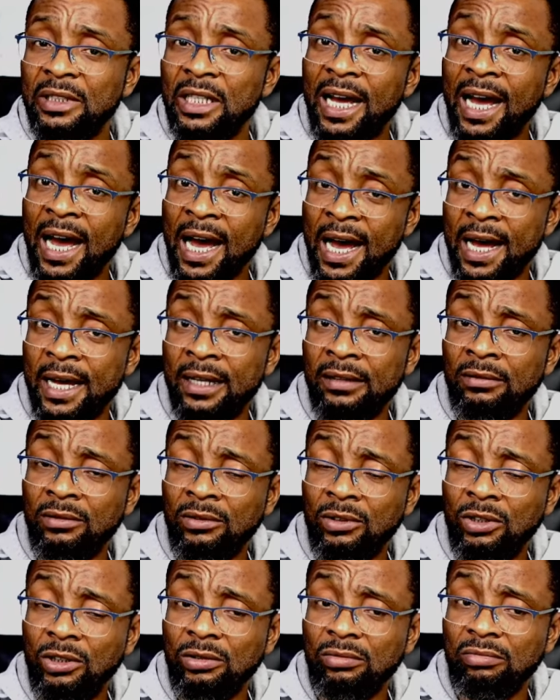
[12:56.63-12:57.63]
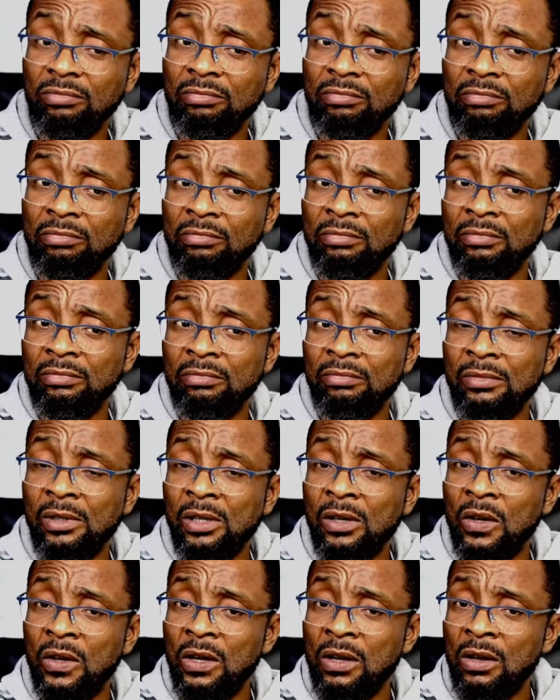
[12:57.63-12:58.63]
And
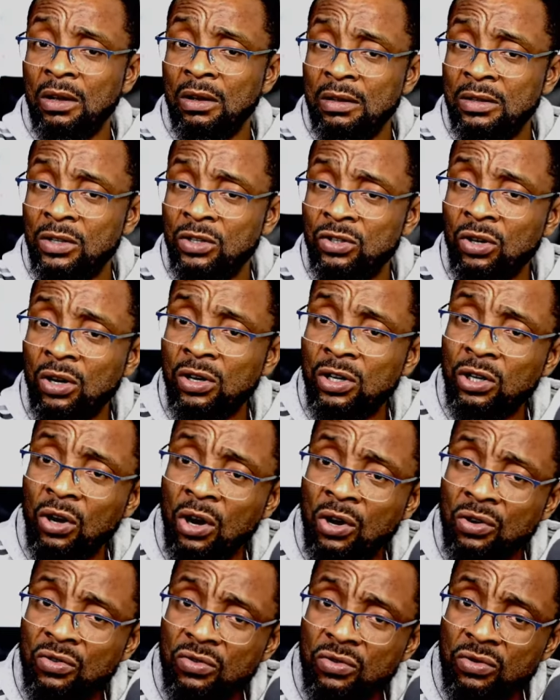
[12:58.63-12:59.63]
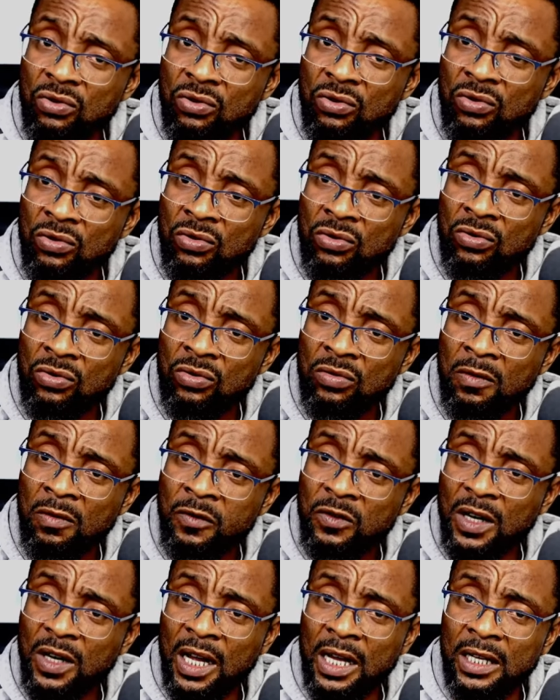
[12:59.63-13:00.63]
sorry, Uncle
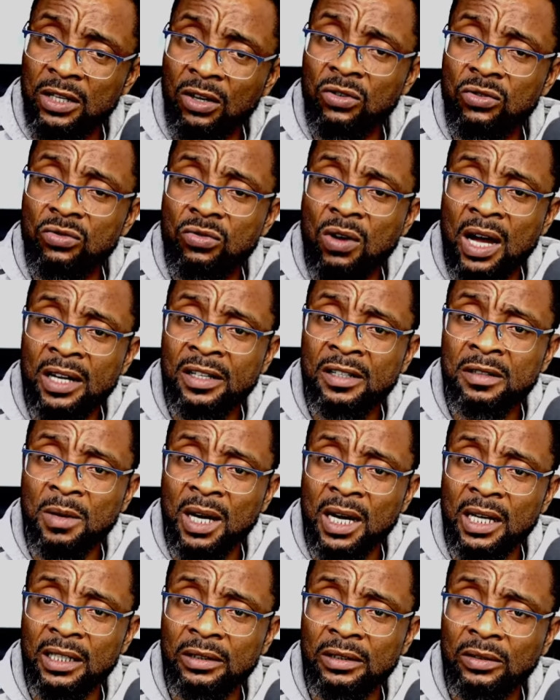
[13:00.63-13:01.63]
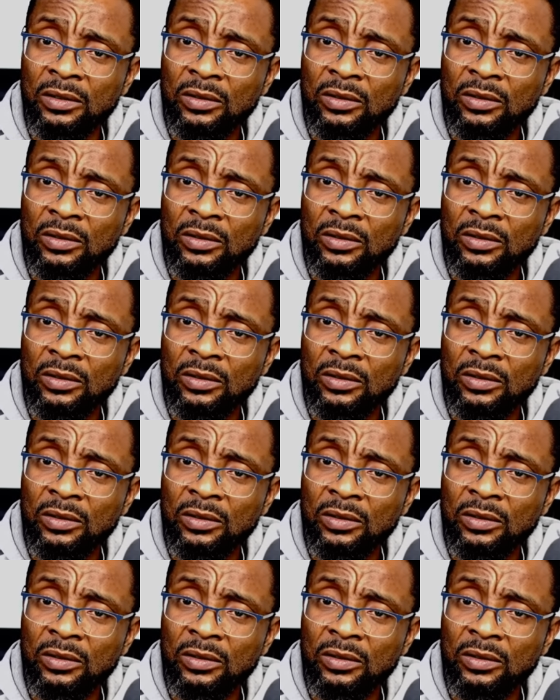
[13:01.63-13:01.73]
Fulani, Uncle Axman,